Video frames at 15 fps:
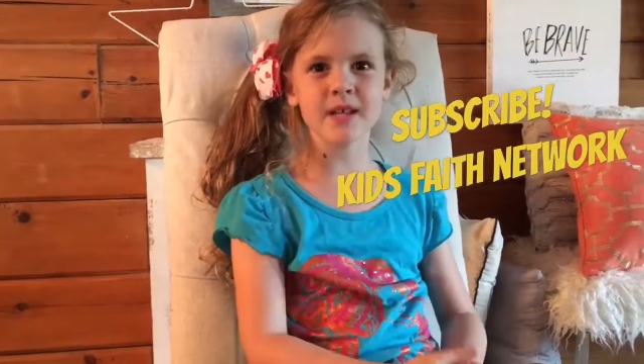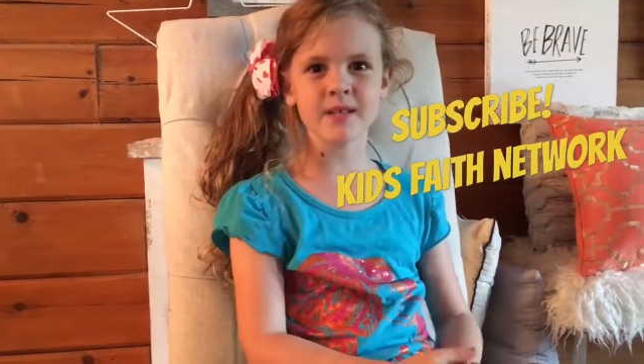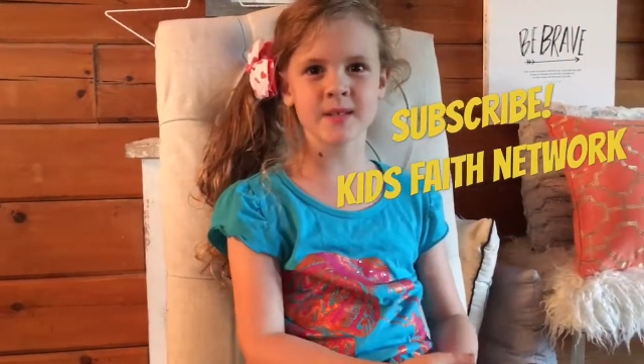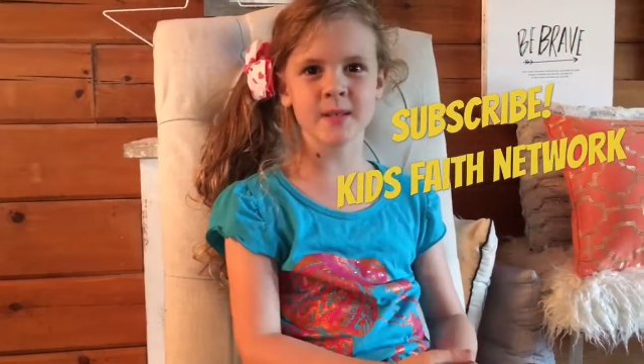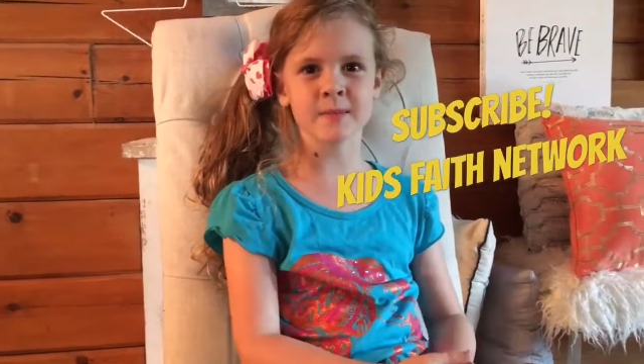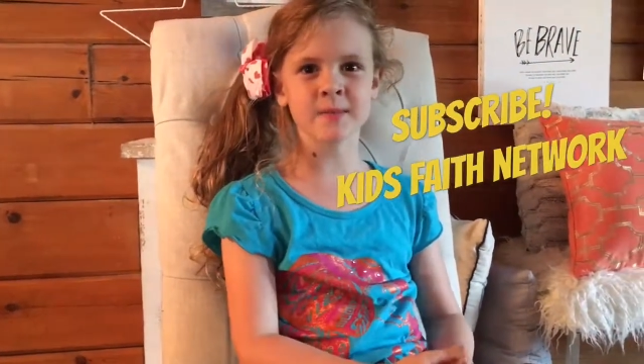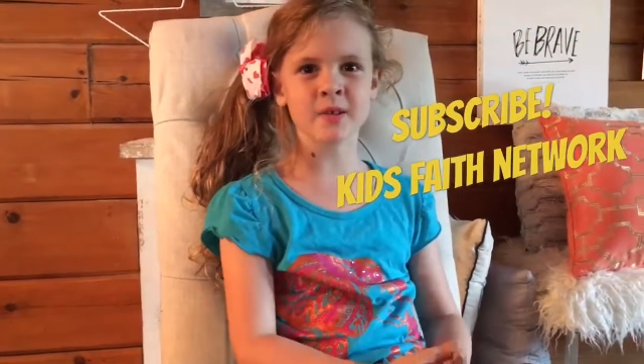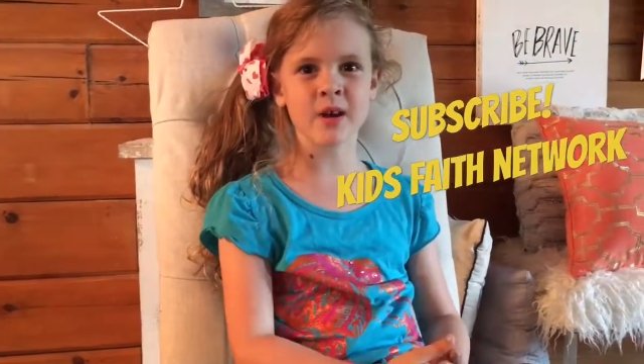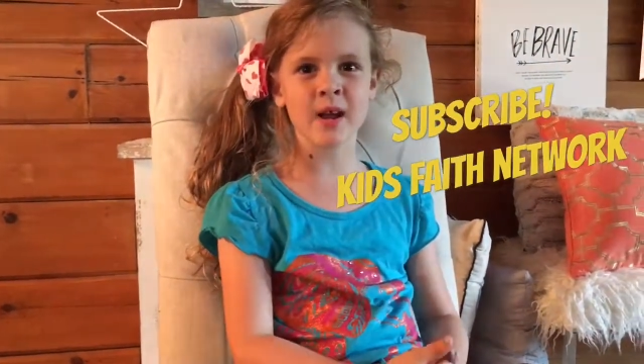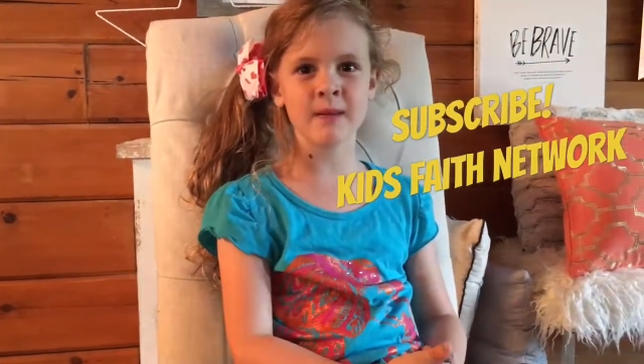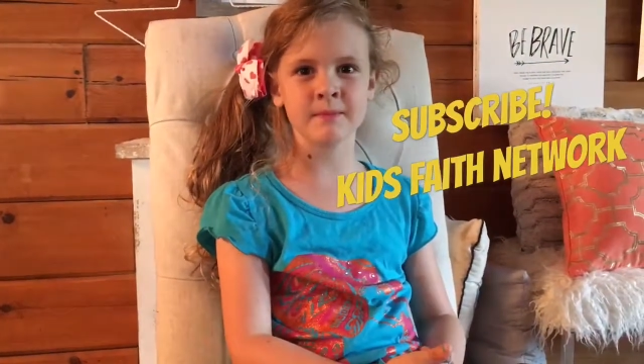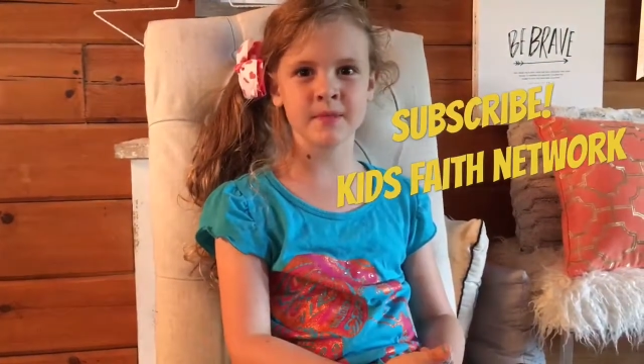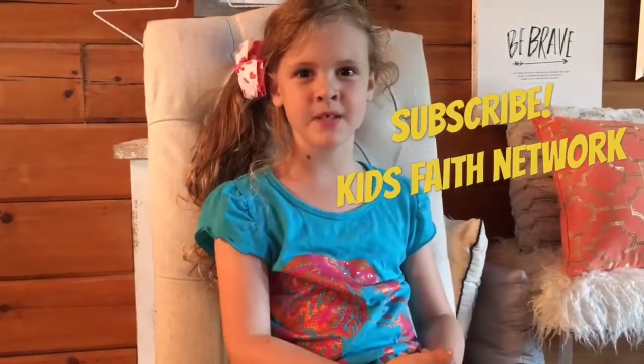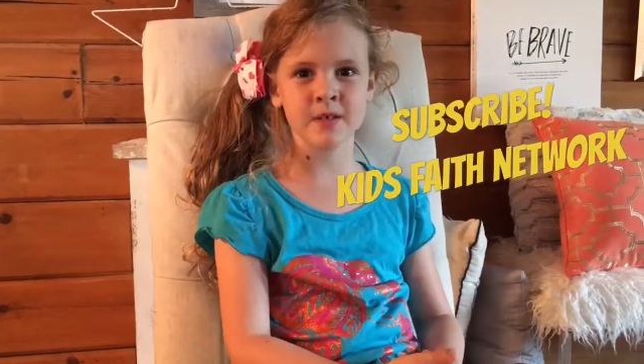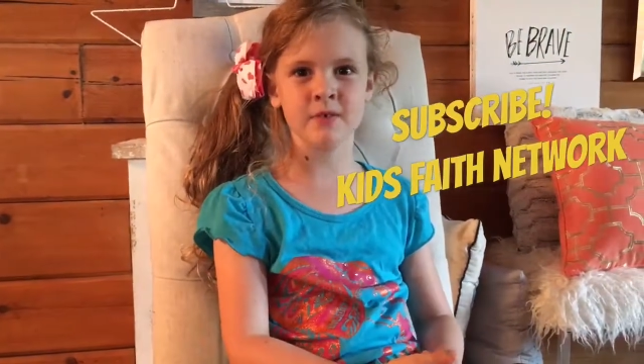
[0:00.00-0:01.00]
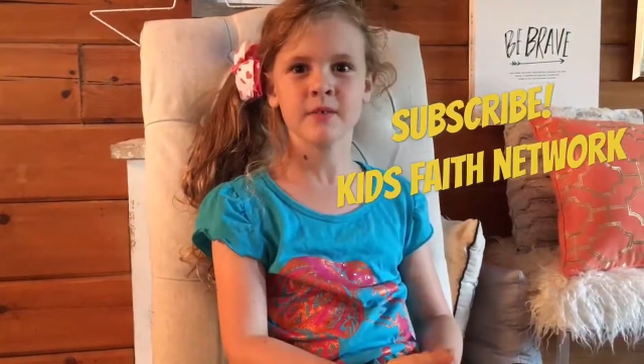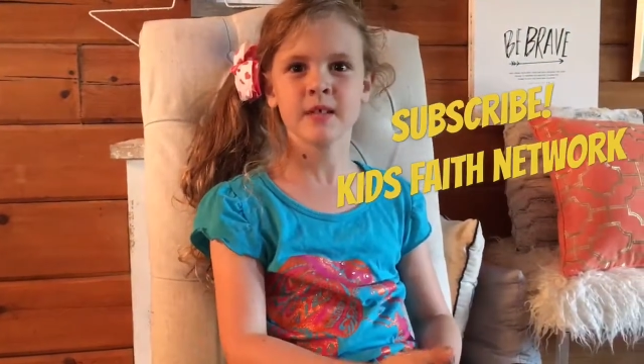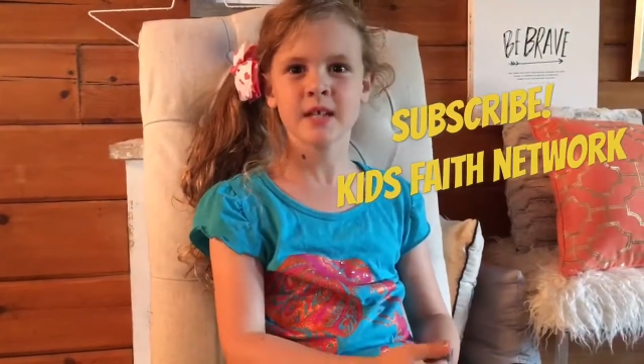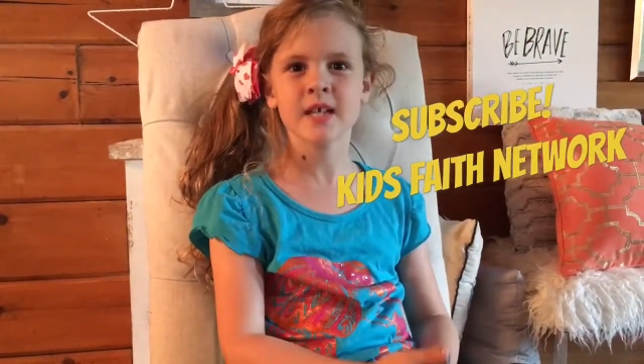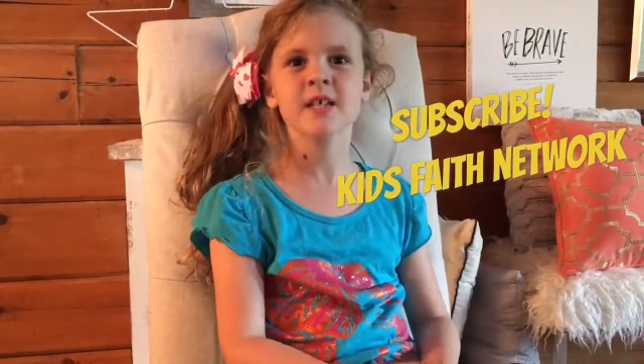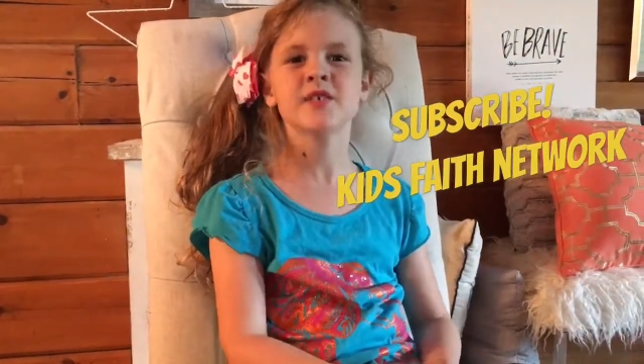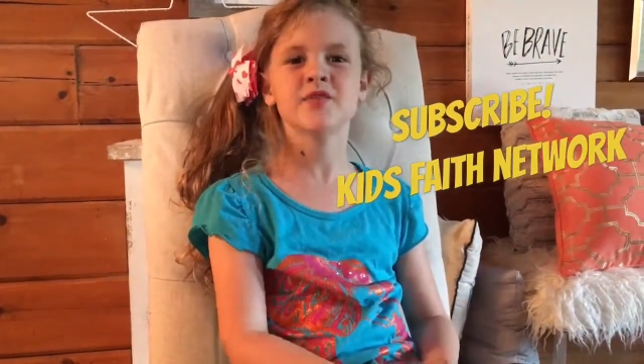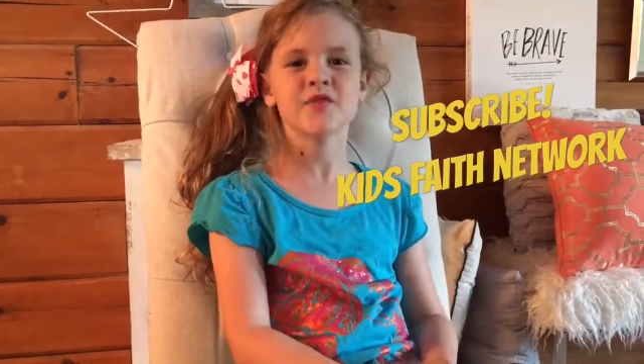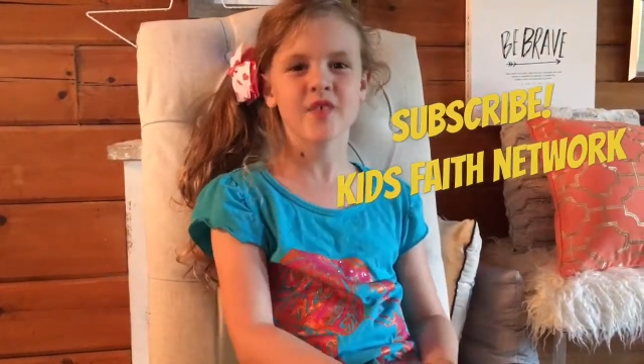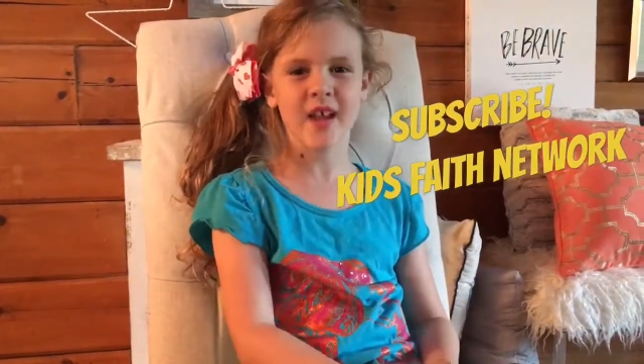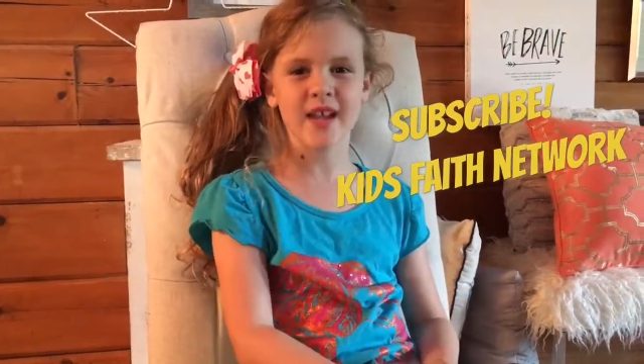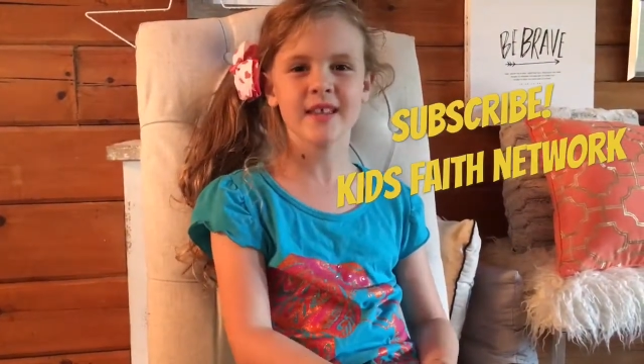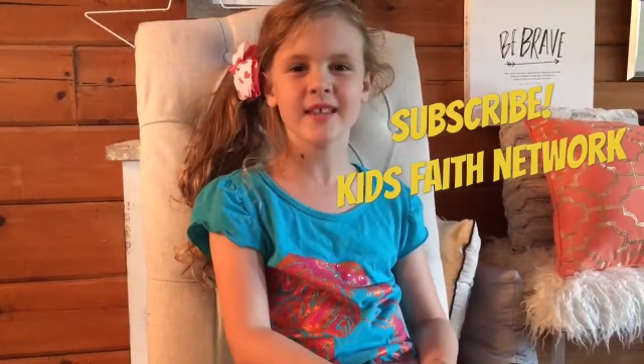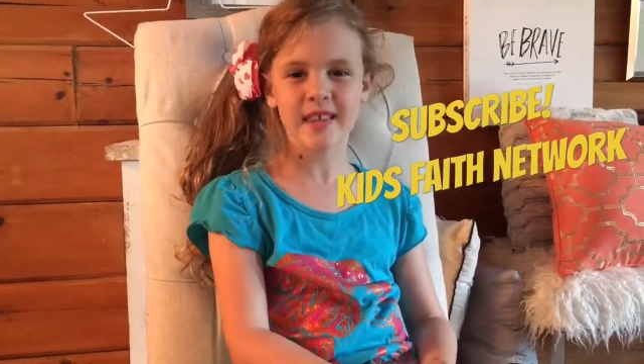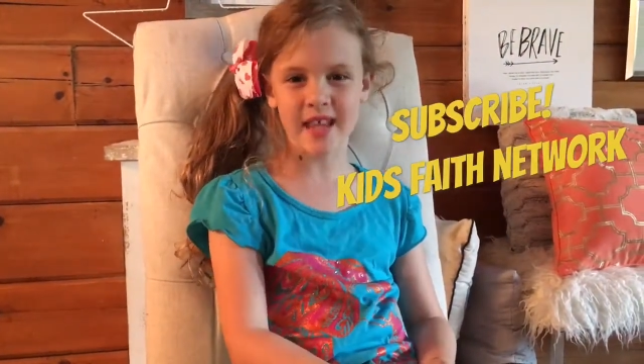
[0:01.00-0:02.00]
and subscribe to Kids
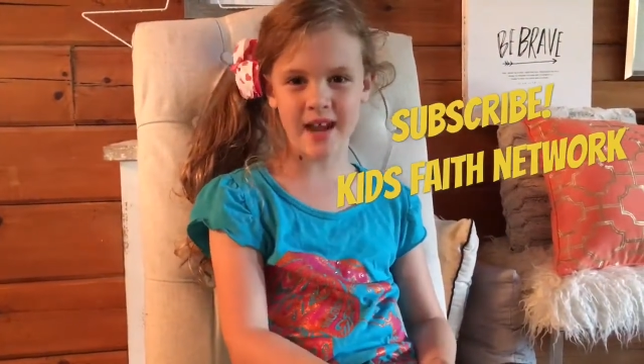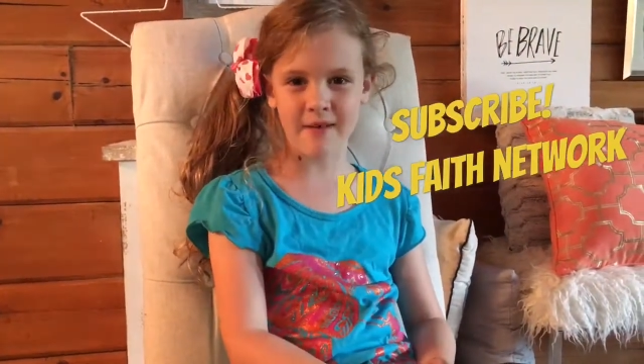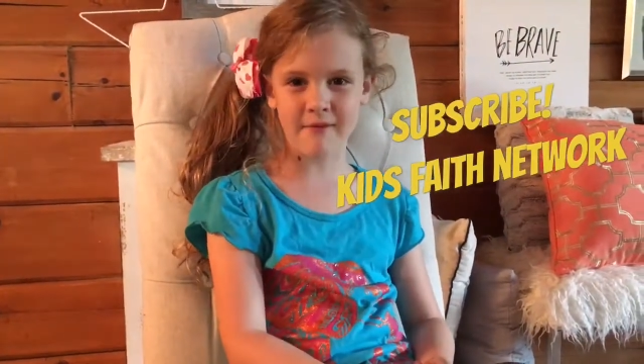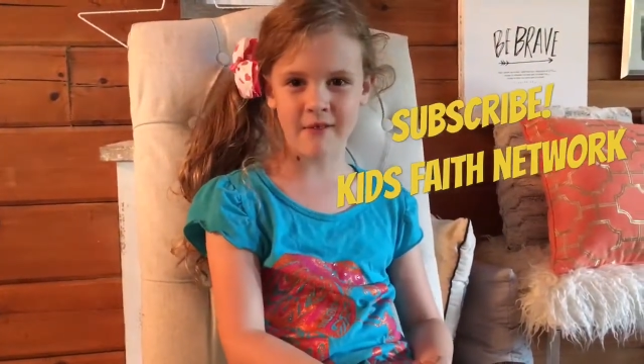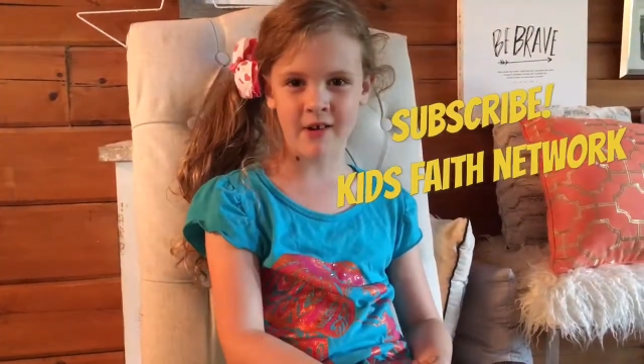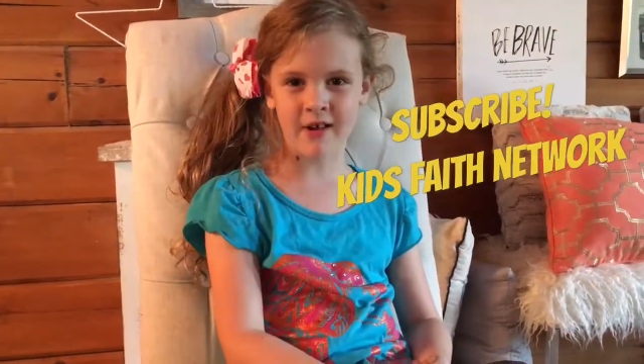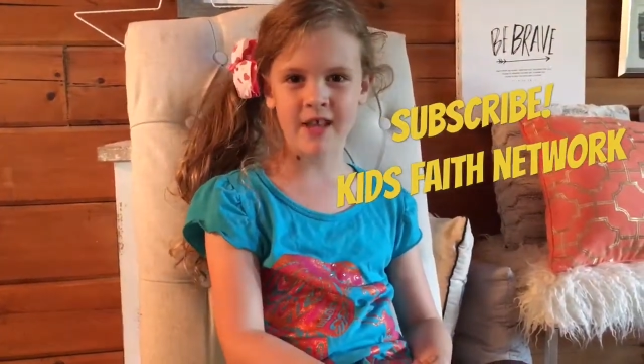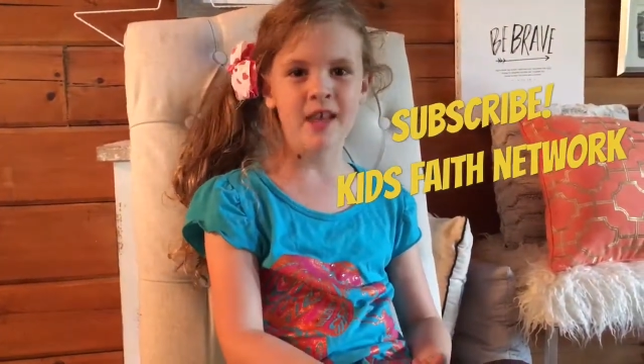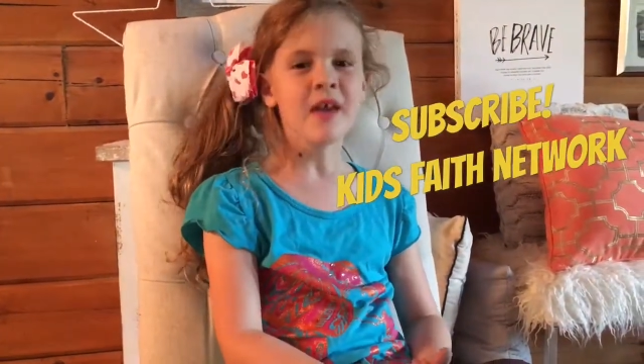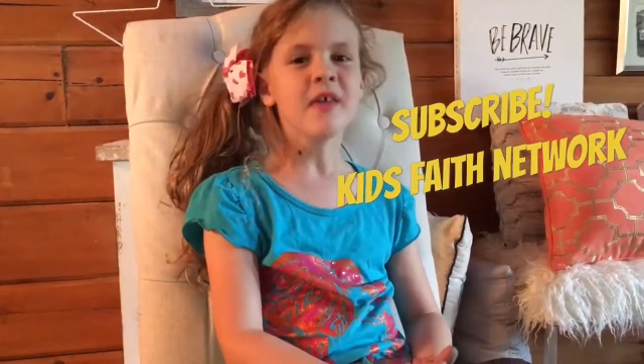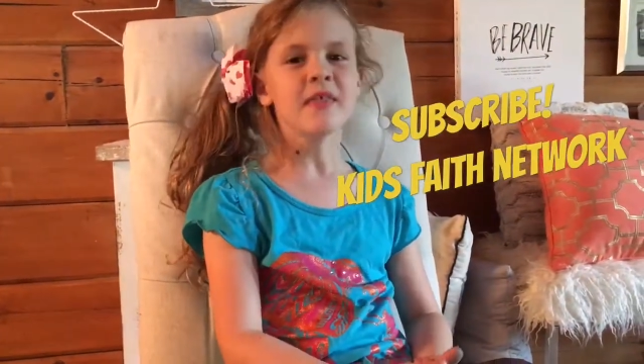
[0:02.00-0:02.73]
Faith Network.